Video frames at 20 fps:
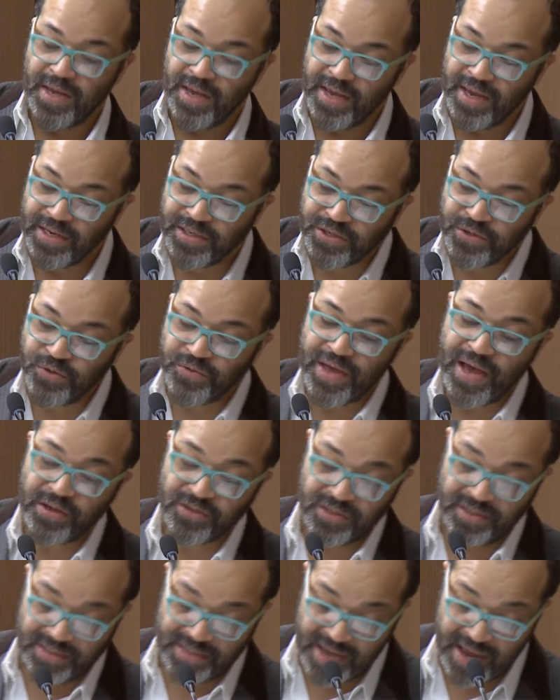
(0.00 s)
In
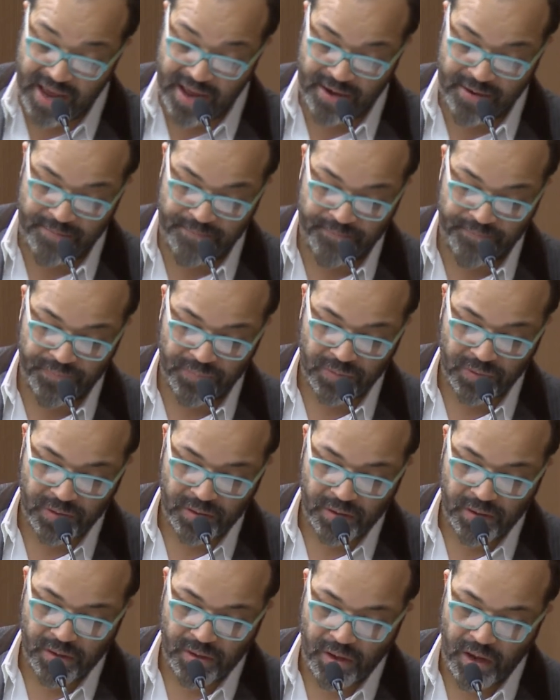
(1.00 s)
2010,
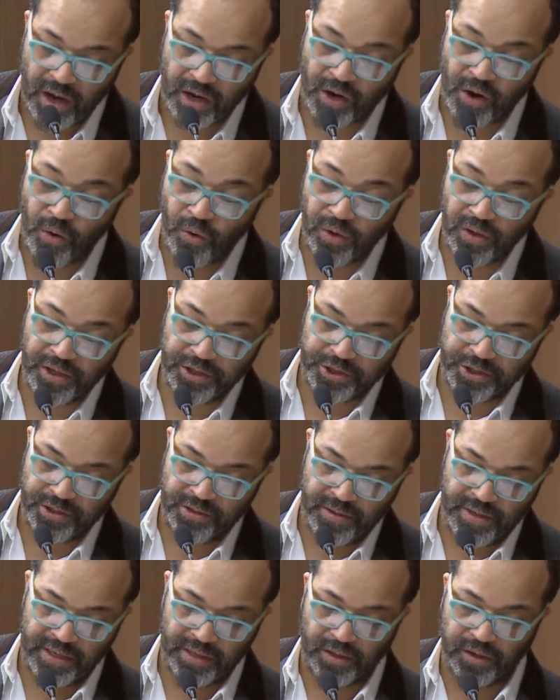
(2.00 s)
a
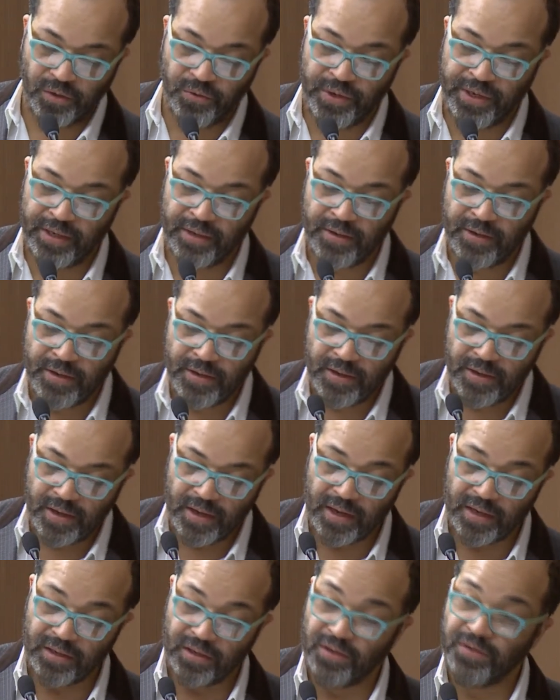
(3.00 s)
coalition including
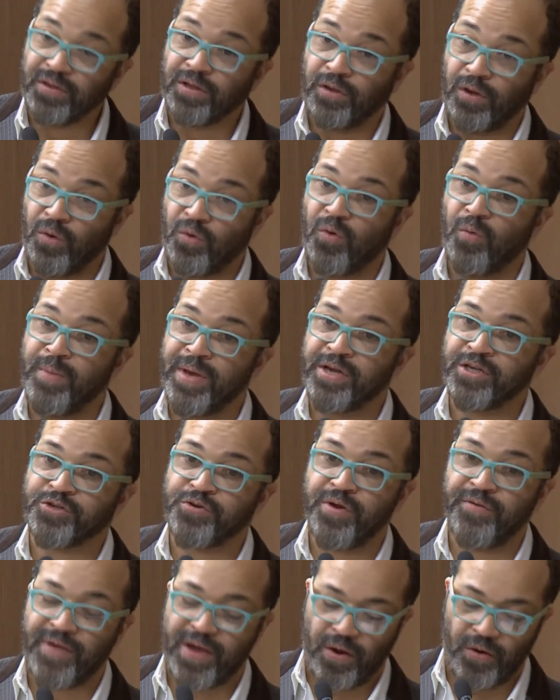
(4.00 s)
the local
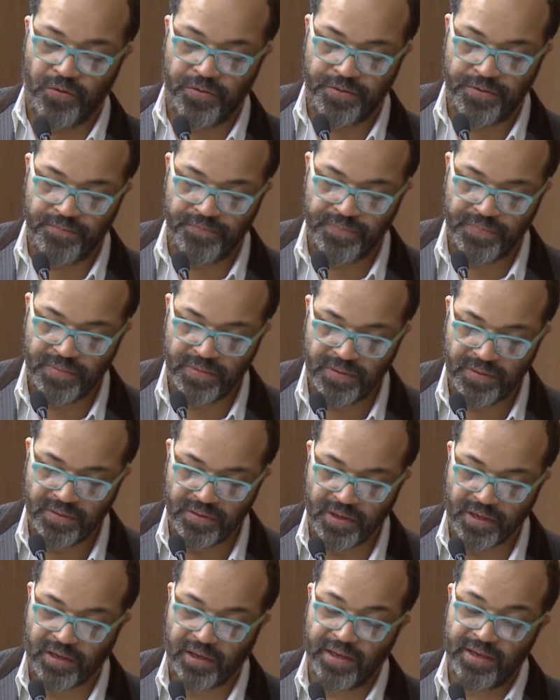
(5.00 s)
Ministry of Health,
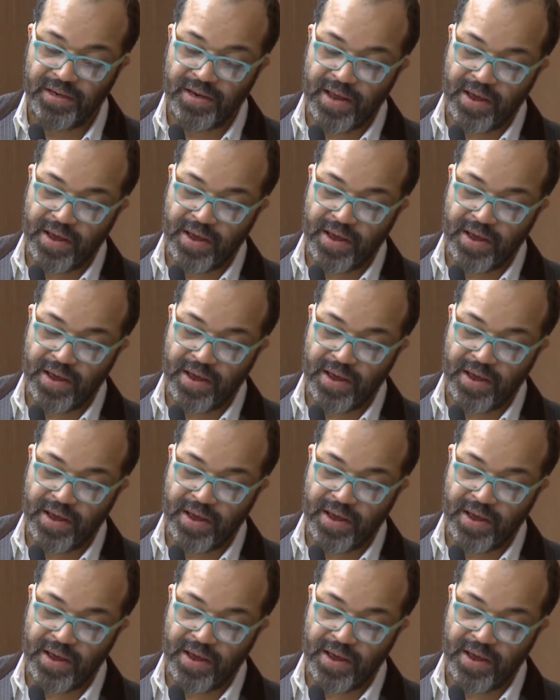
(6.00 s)
the Clinton